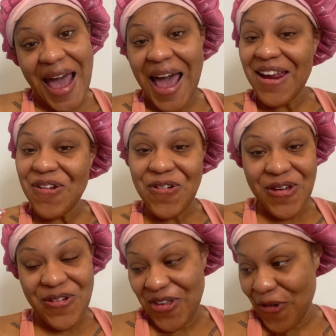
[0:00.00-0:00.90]
I don't
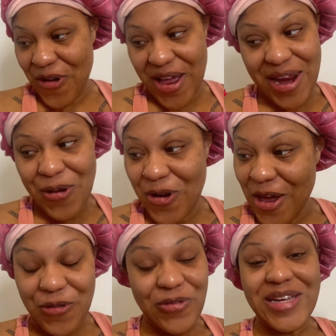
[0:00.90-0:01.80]
know, y'all. I don't
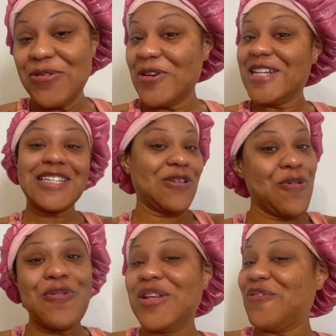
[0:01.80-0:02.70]
know. We we just
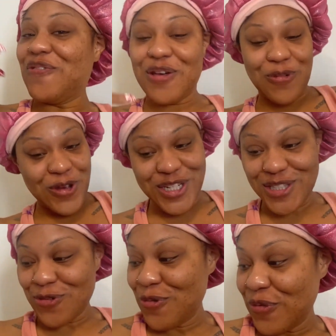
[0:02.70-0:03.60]
going with the flow. We
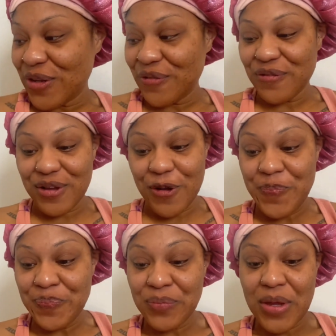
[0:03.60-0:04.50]
just going with the flow.
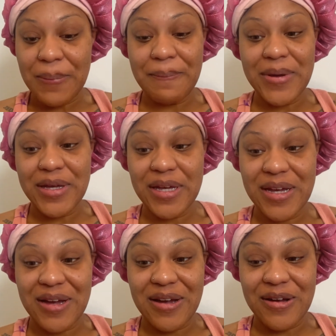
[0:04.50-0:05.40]

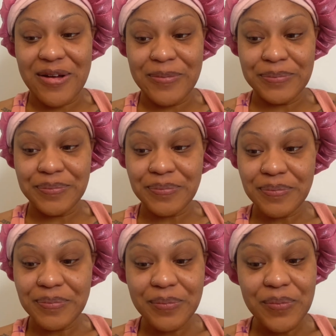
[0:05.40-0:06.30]
But um
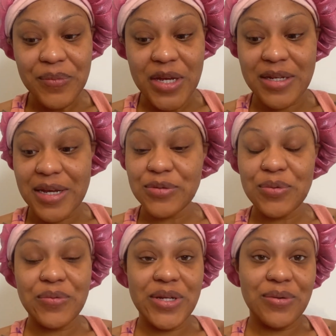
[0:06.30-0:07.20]
that's
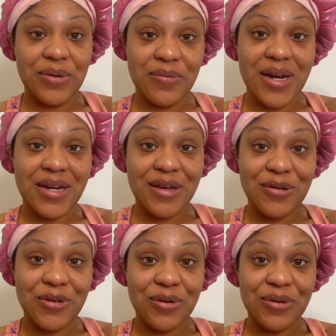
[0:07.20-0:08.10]
what we doing right now,
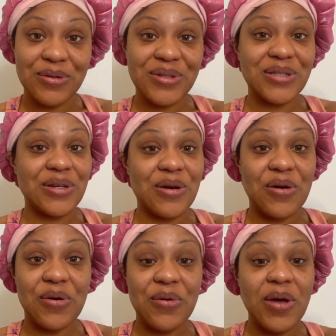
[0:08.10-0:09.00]
y'all.
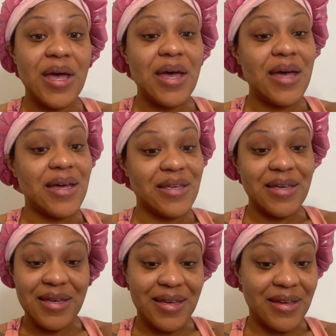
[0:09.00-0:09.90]
So
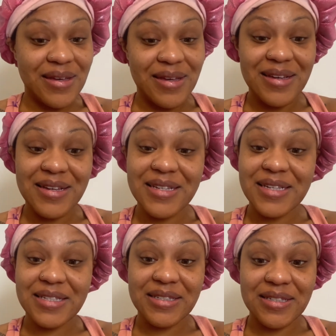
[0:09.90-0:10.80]
yeah.
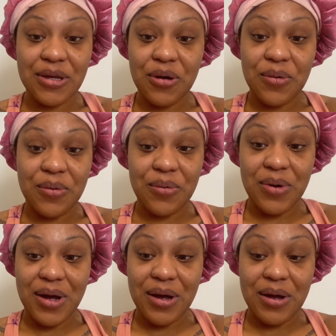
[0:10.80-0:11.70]
So
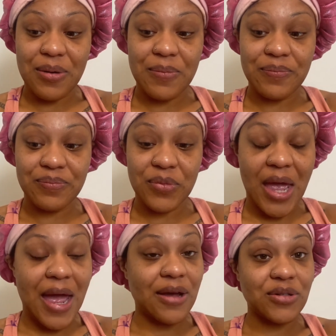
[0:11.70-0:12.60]
um
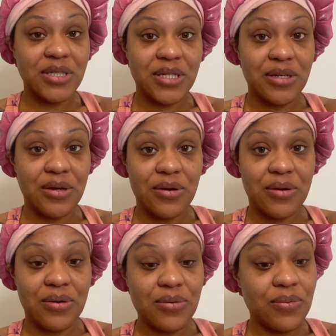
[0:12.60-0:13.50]
I'll see
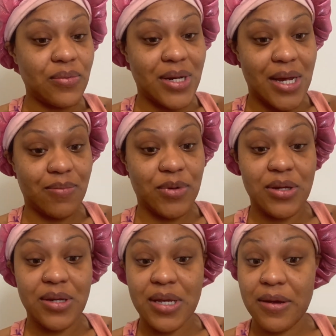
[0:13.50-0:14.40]
y'all when I'm
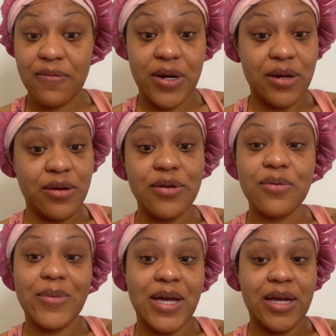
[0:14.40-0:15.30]
getting ready to do
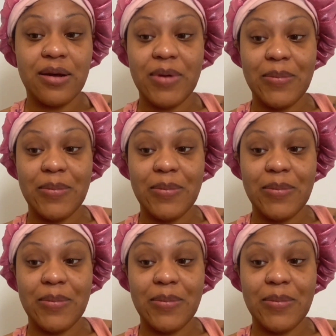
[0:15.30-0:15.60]
my hair and my